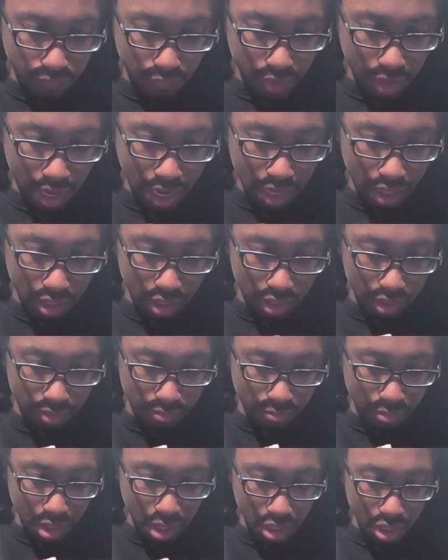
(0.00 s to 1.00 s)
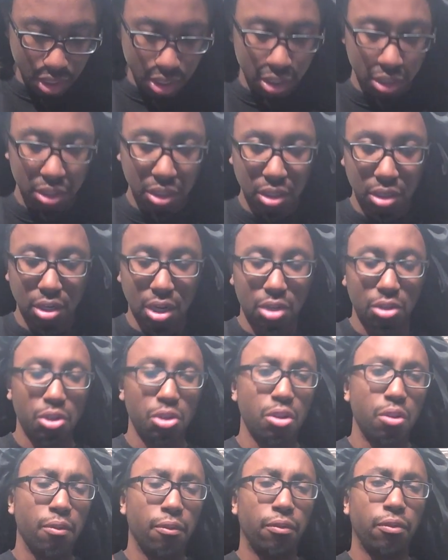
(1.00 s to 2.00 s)
Natalie's minions, and now
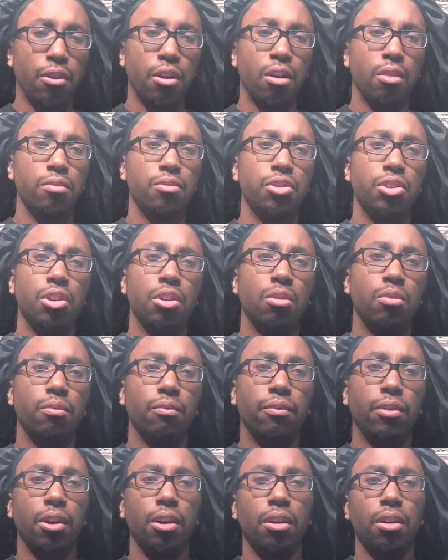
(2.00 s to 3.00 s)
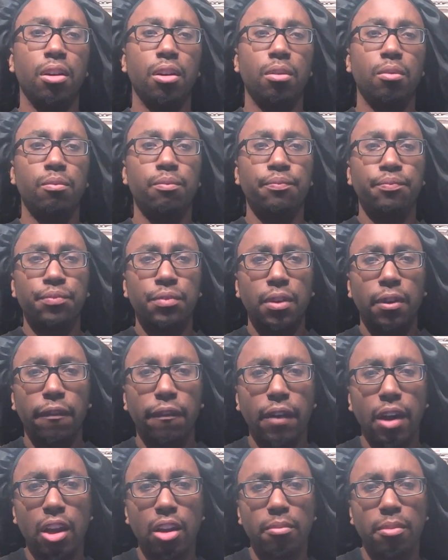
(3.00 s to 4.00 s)
she's gonna follow
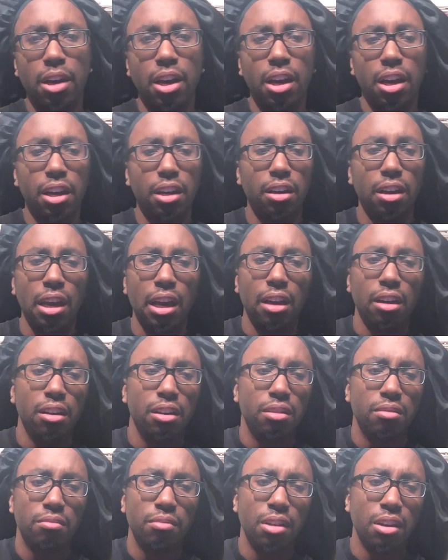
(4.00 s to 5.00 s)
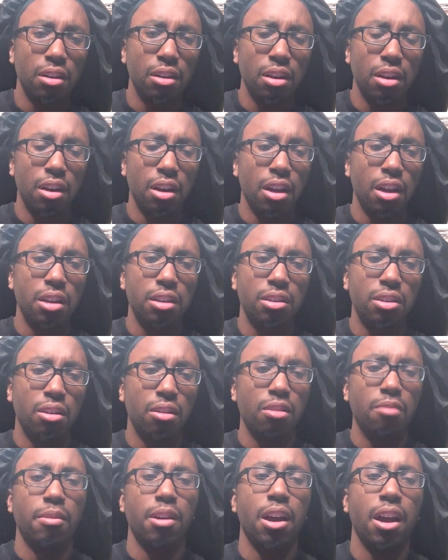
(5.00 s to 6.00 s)
behind Natalie and da da da da and
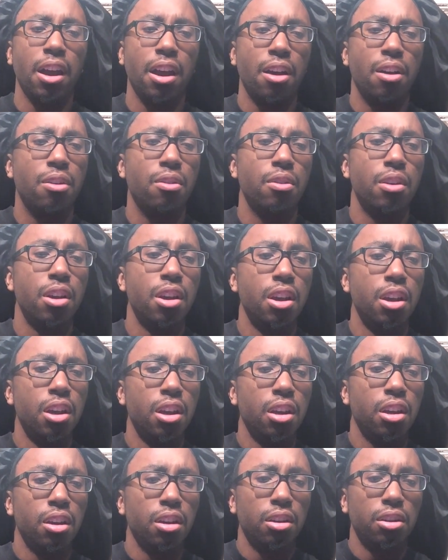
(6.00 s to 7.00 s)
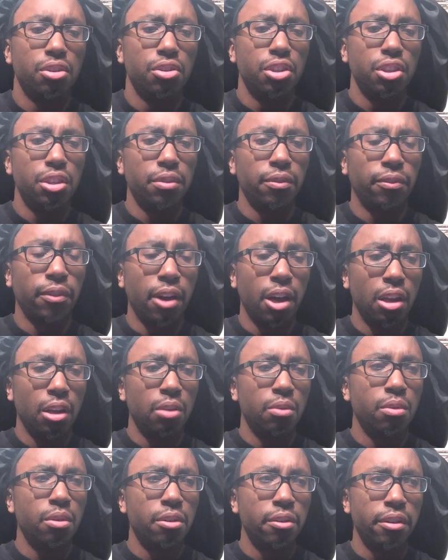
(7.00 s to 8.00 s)
talk about how she's a
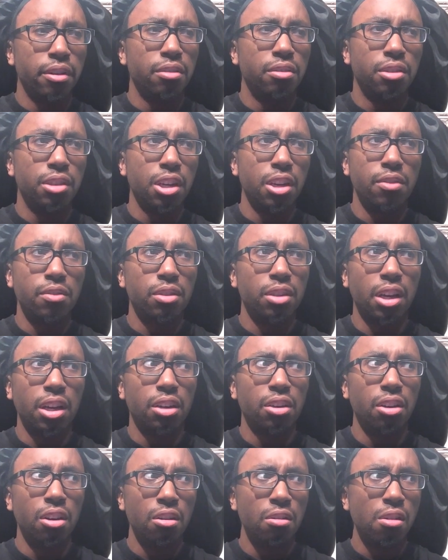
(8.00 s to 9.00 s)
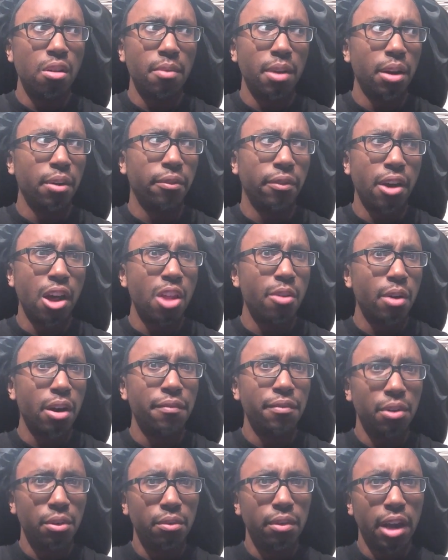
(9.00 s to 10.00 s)
follower. And Sarah's like, no, I'm not a follower.
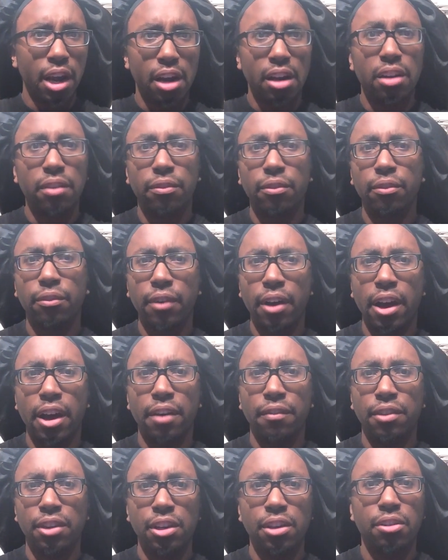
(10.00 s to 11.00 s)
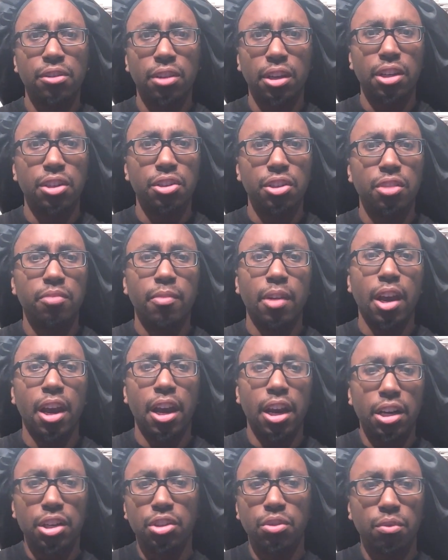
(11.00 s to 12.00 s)
I've known Natalie for 5 years. Like, she's my
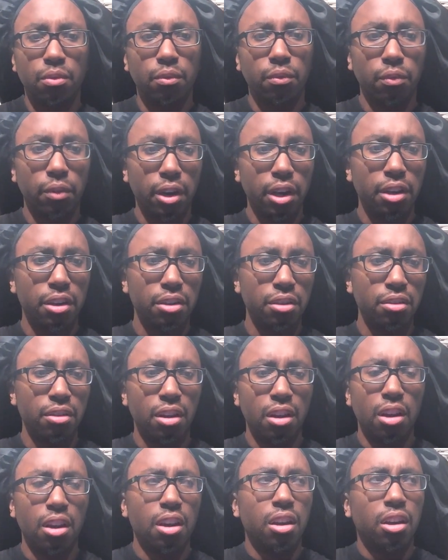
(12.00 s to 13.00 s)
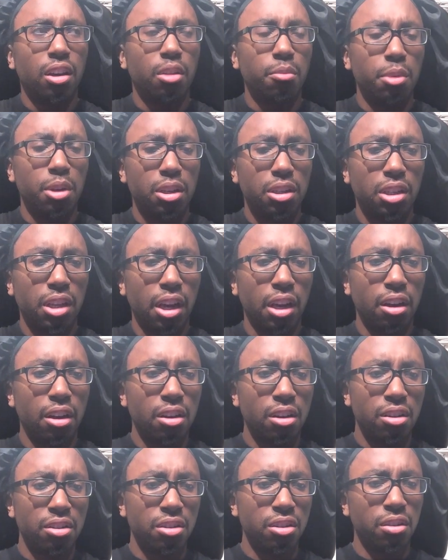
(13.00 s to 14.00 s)
actual friend. And Camila's like,
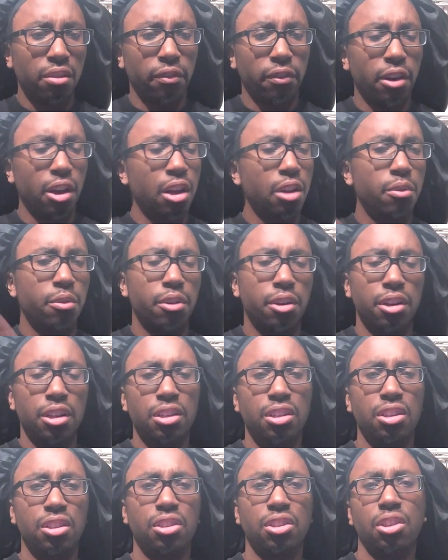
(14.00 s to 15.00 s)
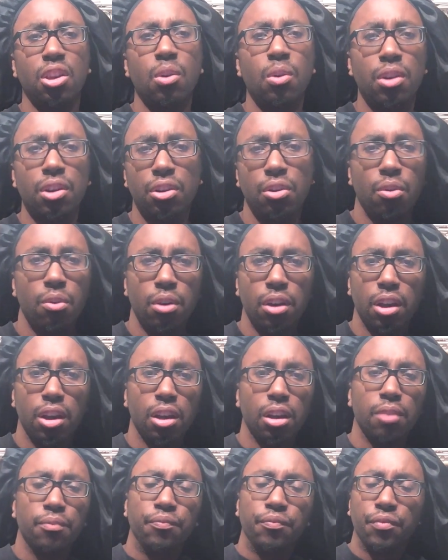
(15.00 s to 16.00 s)
oh, she's a follower. It's just so
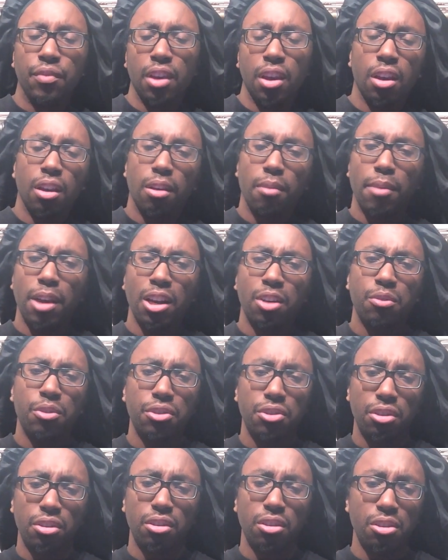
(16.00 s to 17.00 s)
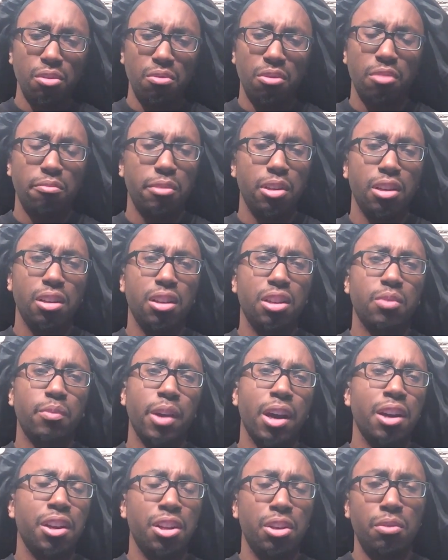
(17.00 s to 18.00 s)
annoying. My question to you, Camila, is
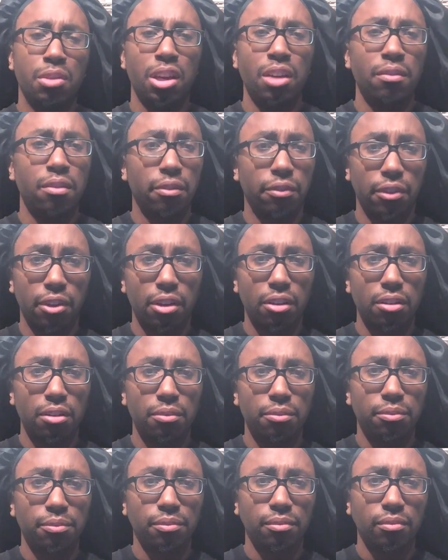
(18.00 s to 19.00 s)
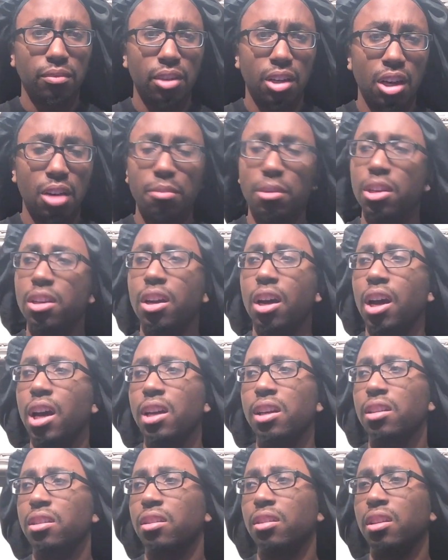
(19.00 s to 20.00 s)
why do you give a fuck? I mean,
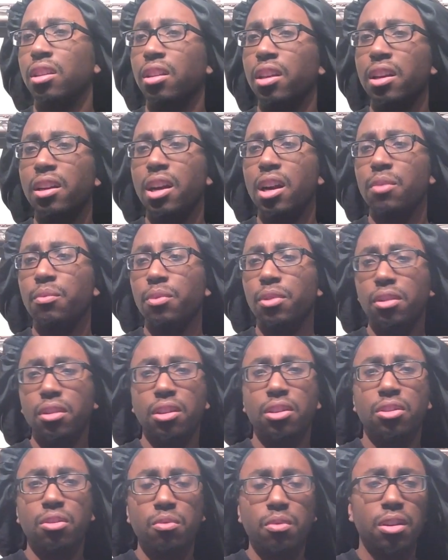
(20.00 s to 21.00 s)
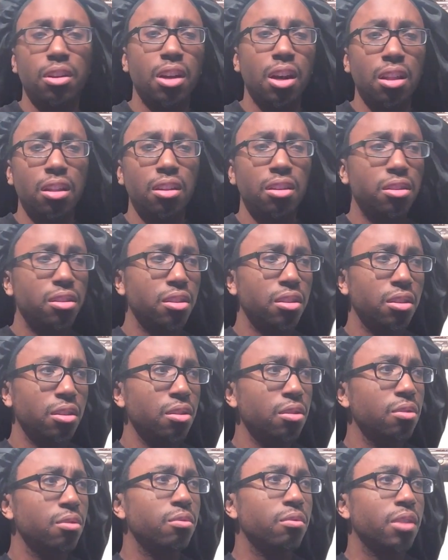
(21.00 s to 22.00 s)
honestly, they're not really doing nothing to
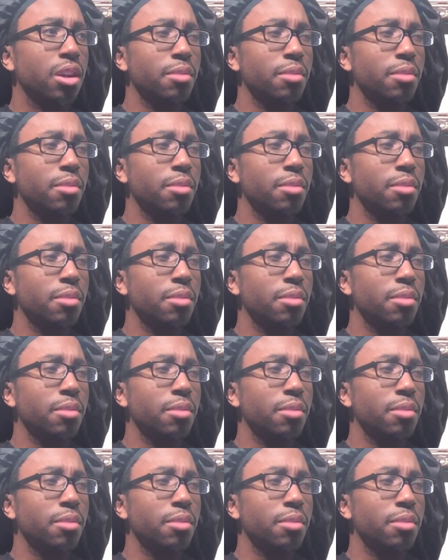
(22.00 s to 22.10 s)
you.